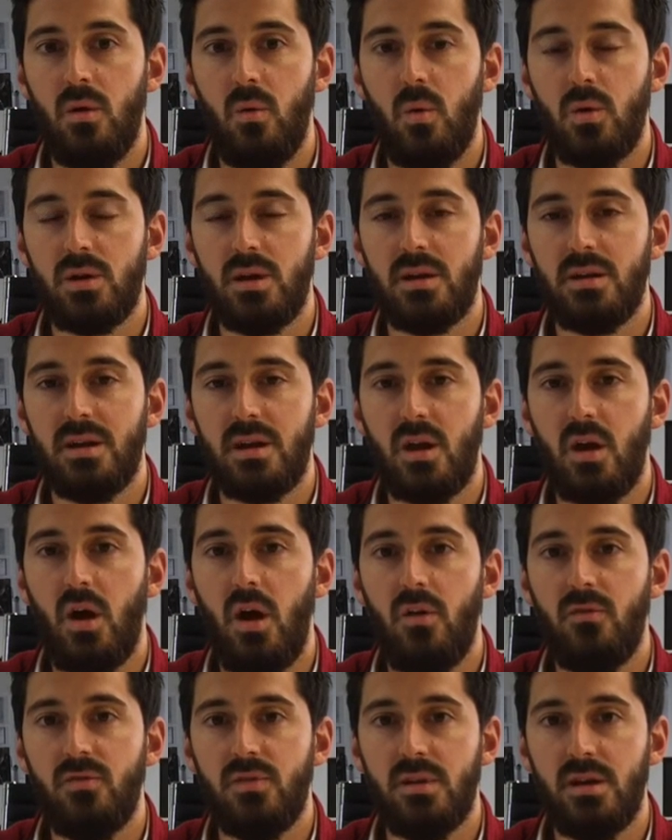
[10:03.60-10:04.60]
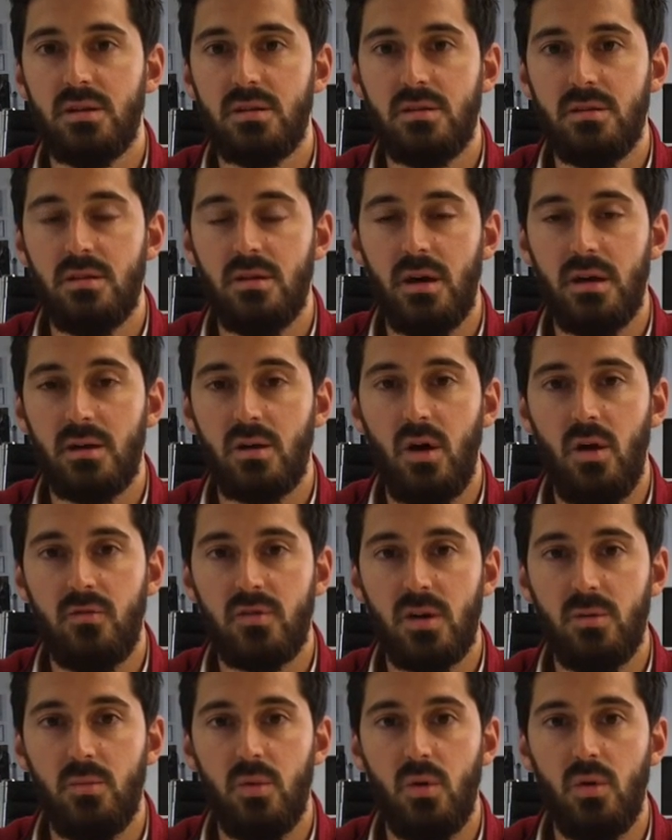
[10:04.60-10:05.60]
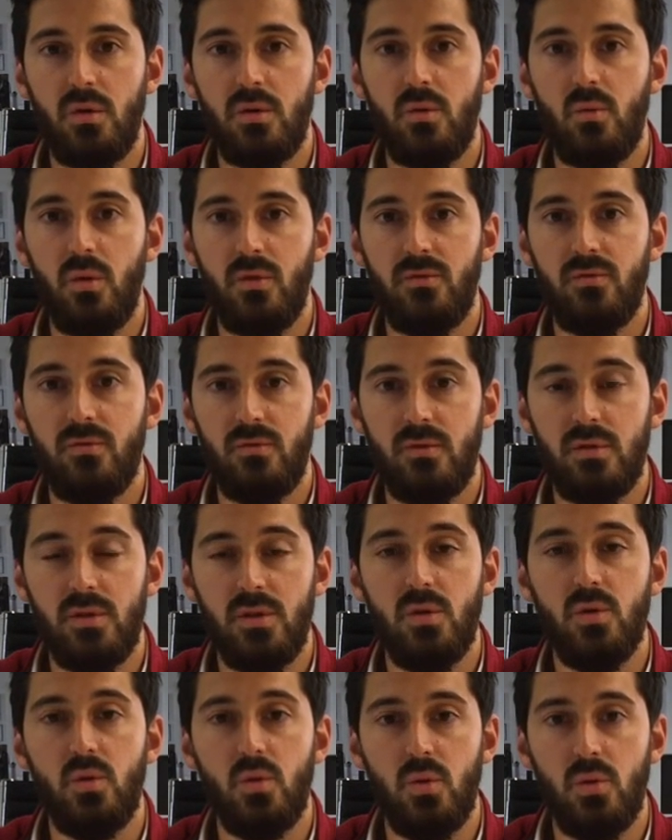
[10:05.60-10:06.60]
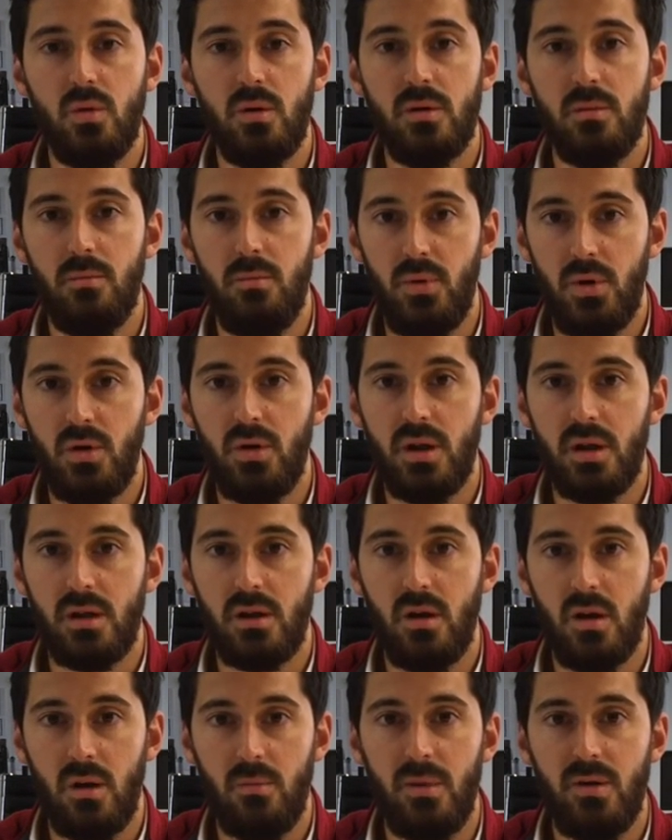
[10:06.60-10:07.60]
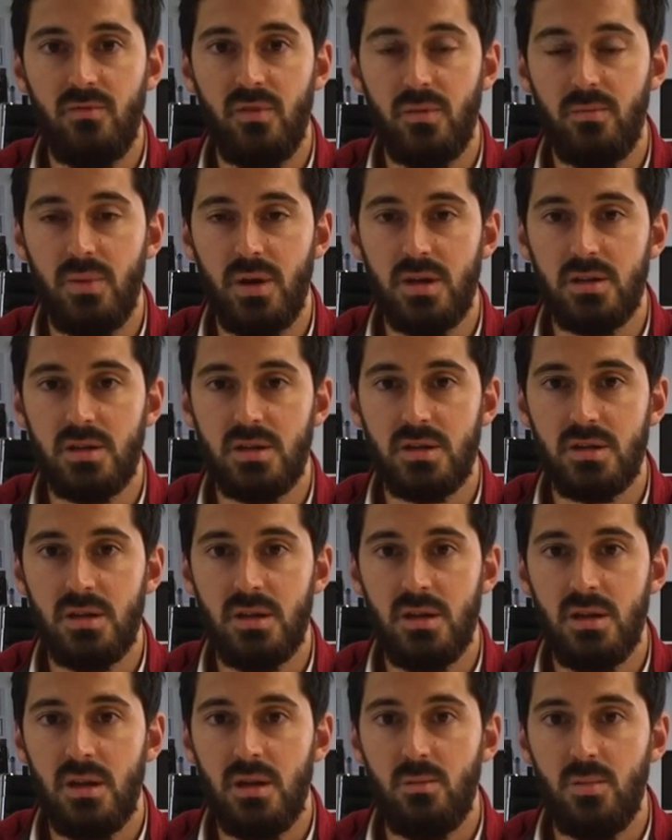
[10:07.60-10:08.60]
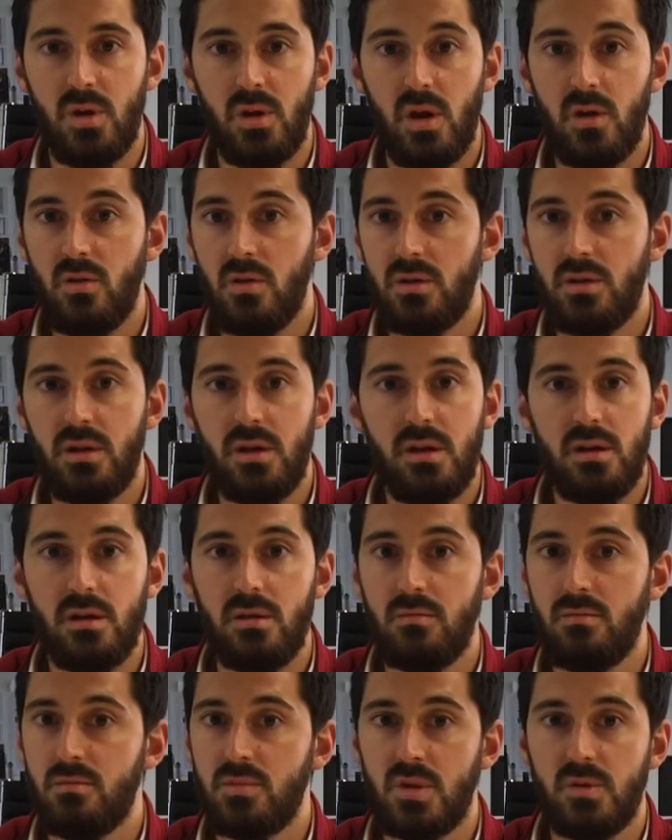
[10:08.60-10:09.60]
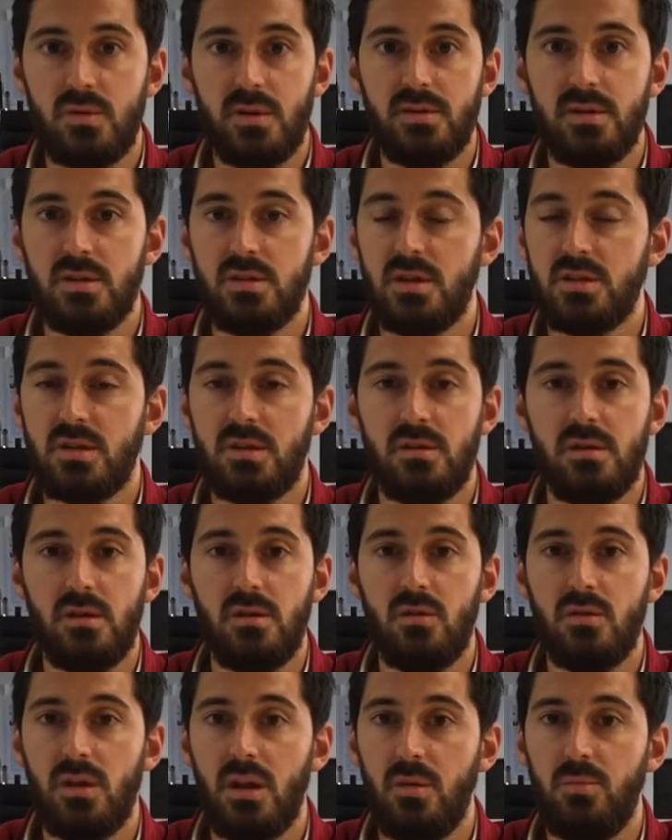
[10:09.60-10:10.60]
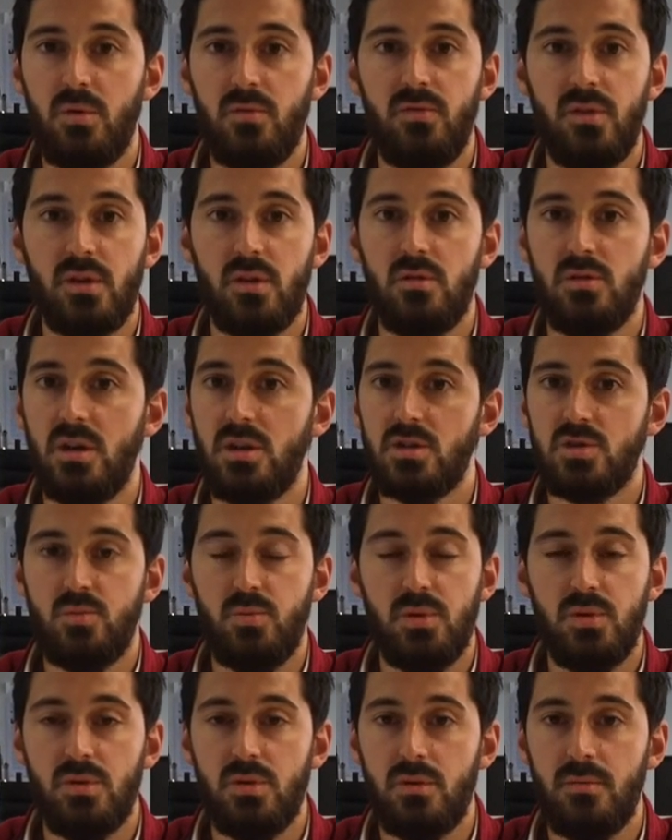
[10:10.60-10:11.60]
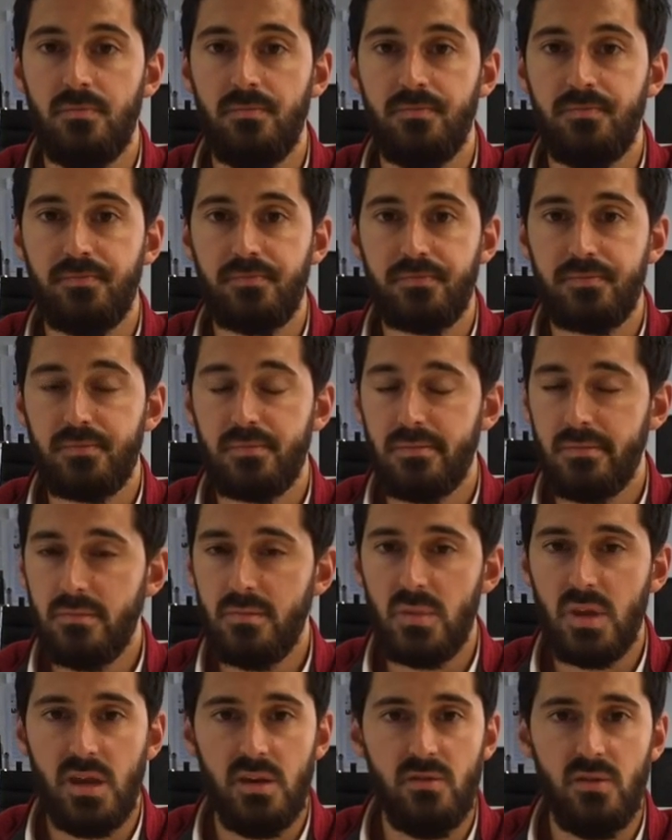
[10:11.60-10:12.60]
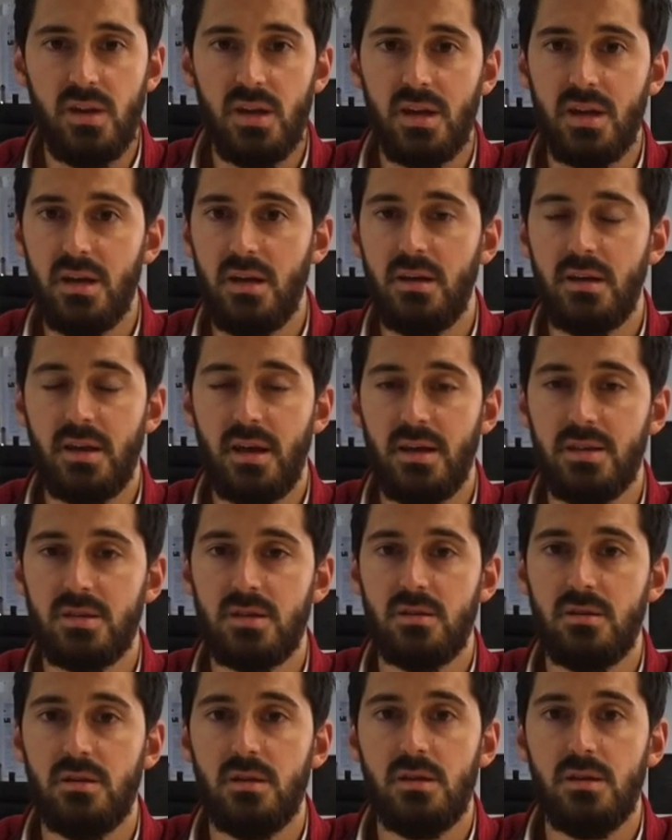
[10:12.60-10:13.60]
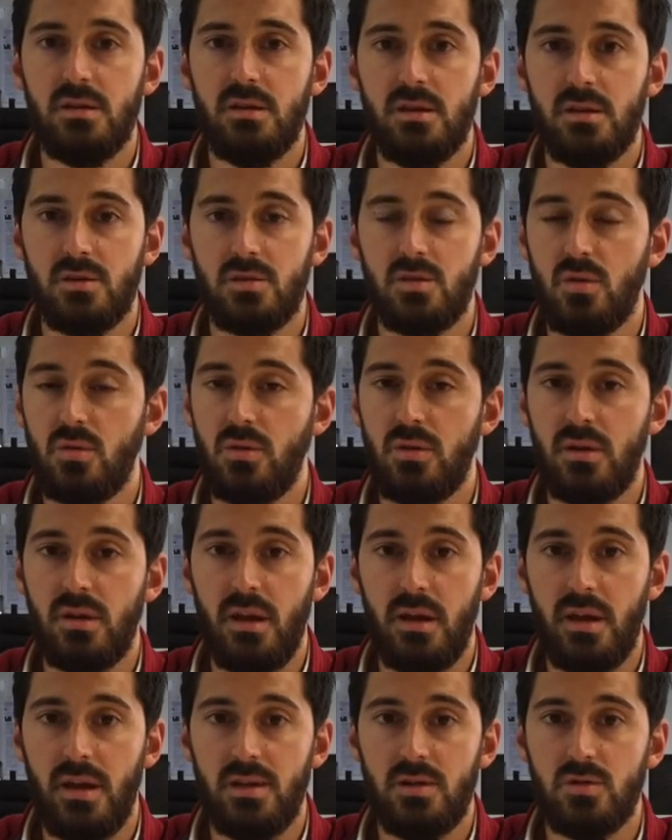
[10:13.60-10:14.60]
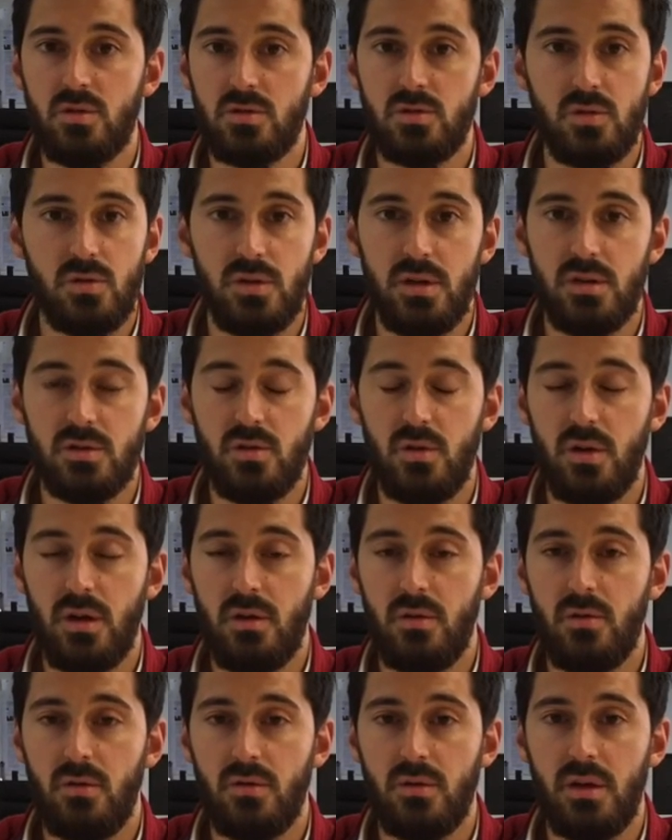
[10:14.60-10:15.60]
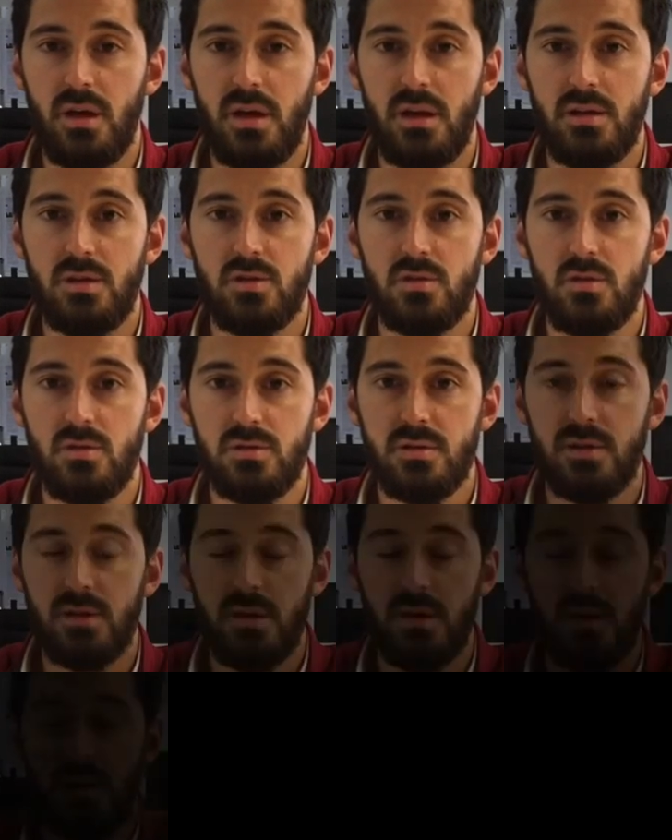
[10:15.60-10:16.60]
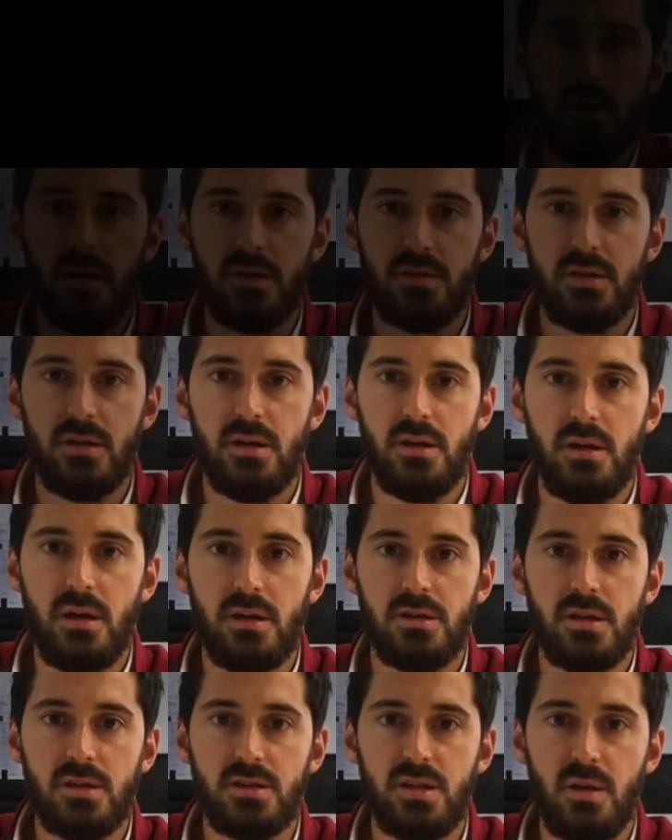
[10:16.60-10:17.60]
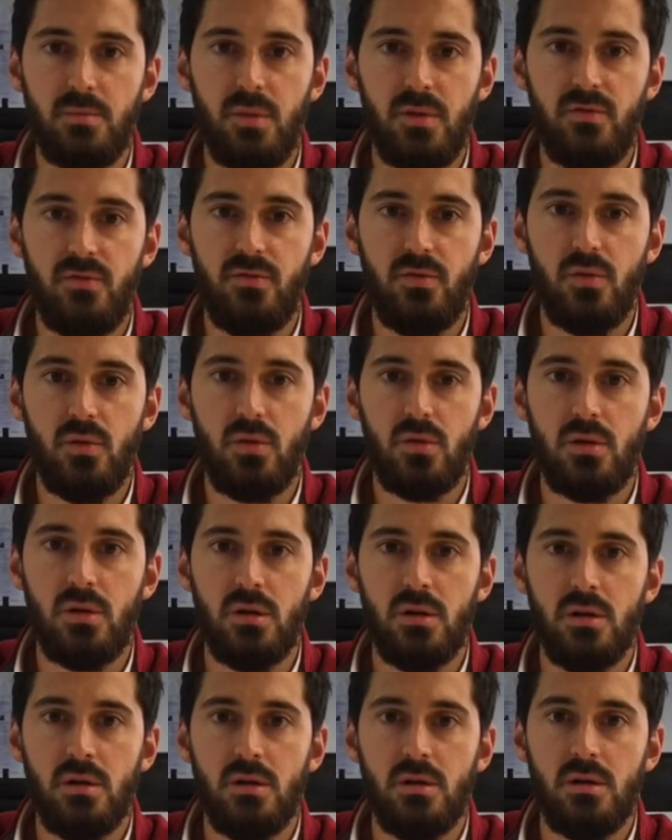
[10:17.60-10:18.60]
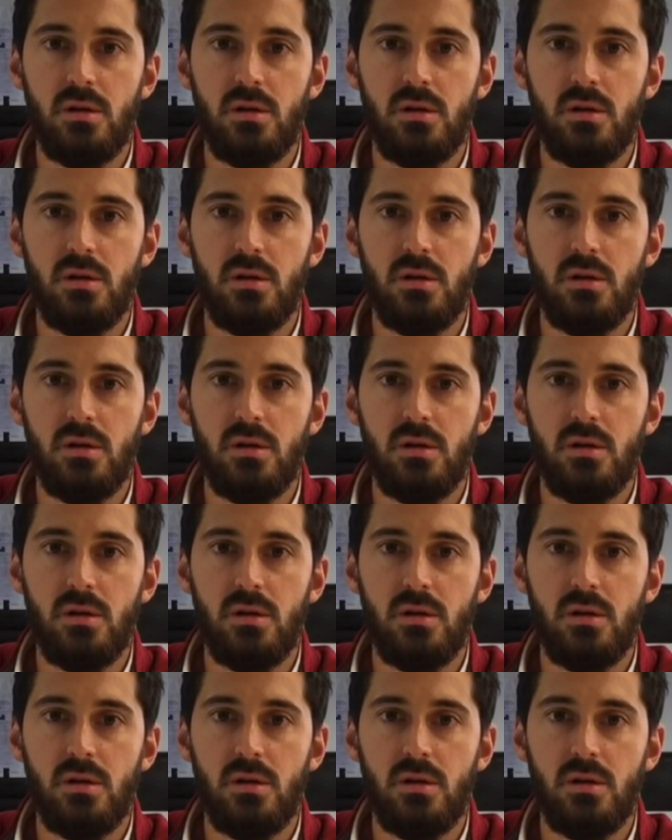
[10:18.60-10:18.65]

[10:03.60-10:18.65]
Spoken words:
what are they confident and comfortable with you burning on a monthly basis. But at the end of the day, sometimes it's just, the leap of faith of the entrepreneur, even against his own angels or his or her own angels. As I said before,